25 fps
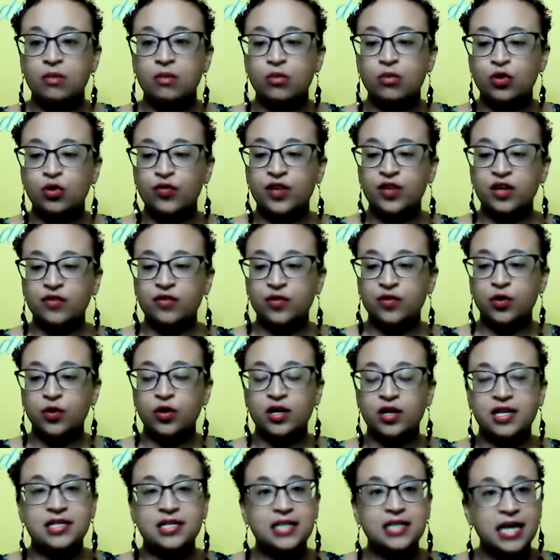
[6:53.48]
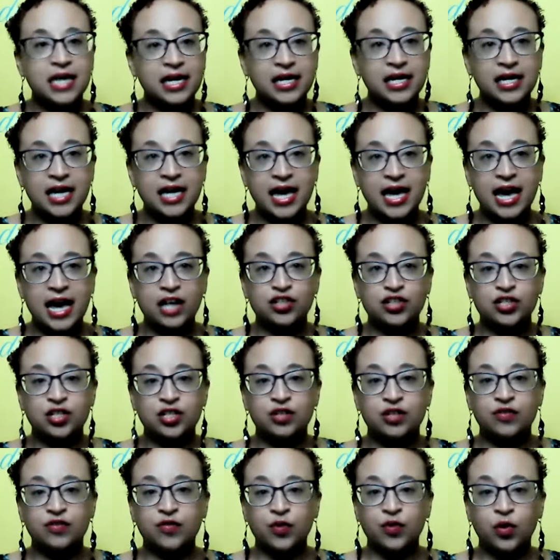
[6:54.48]
moving forward and taking
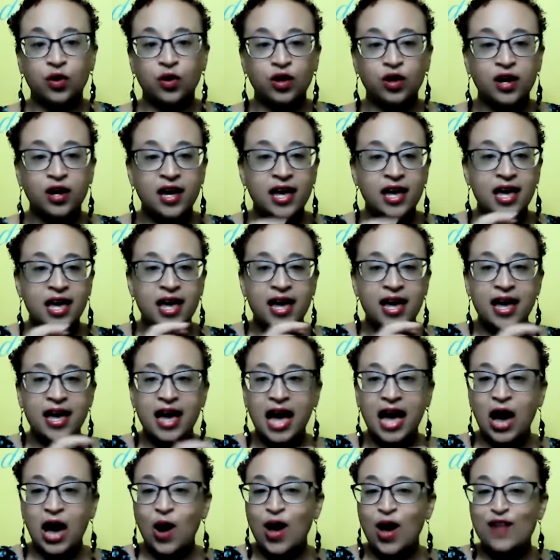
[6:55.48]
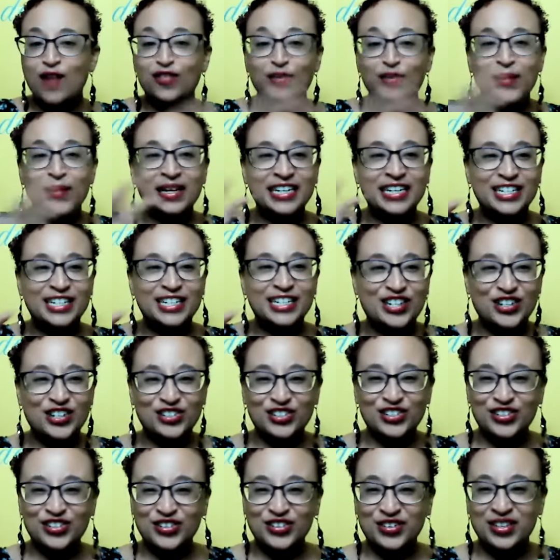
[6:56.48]
action for however many
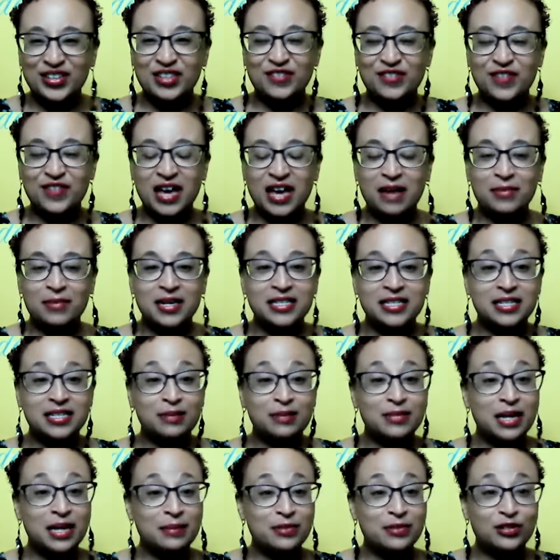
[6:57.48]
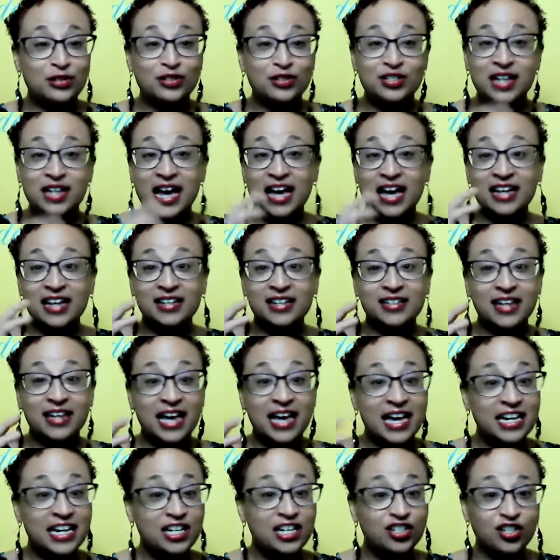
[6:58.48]
children are in the family. Sometimes there's not
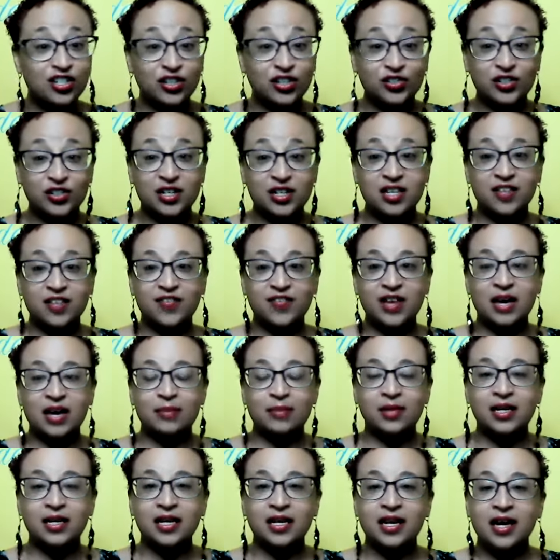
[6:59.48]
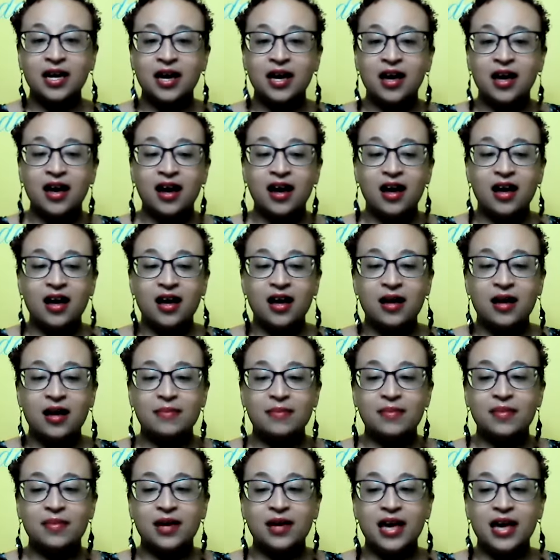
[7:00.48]
any children in the family.
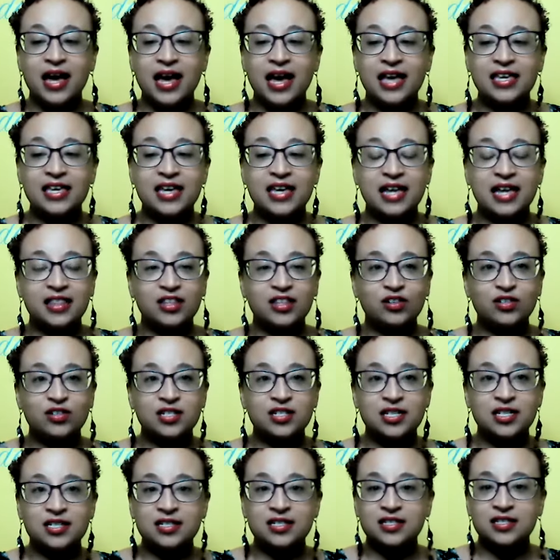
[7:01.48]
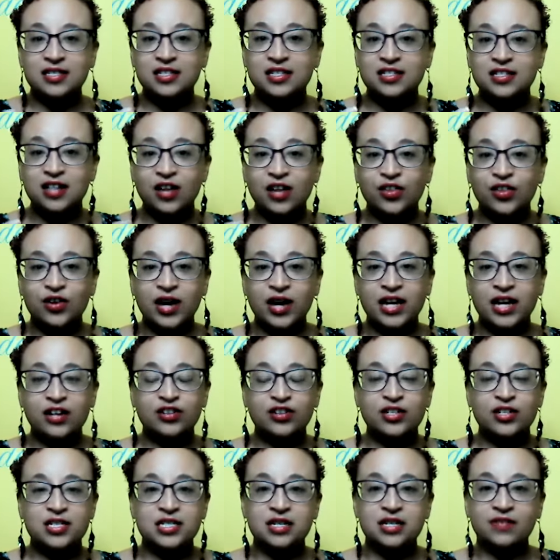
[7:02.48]
Um, and yet there's these these other
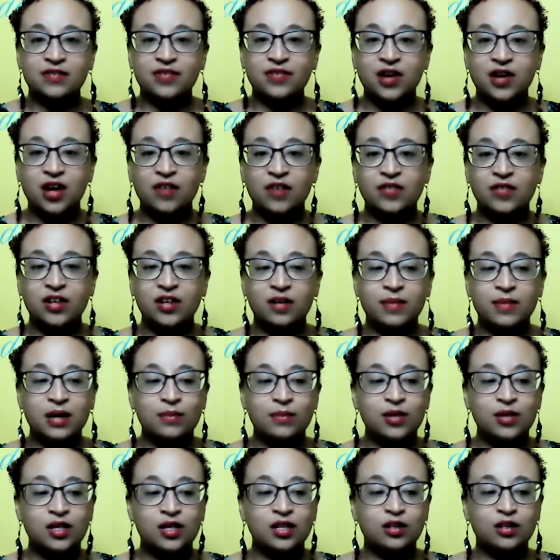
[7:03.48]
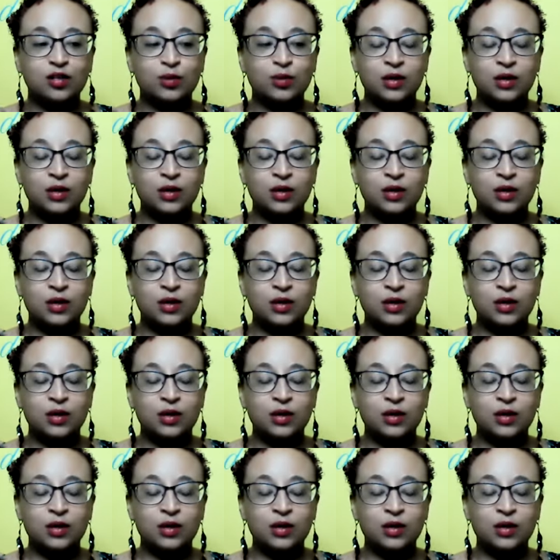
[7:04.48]
energies involved there maybe there's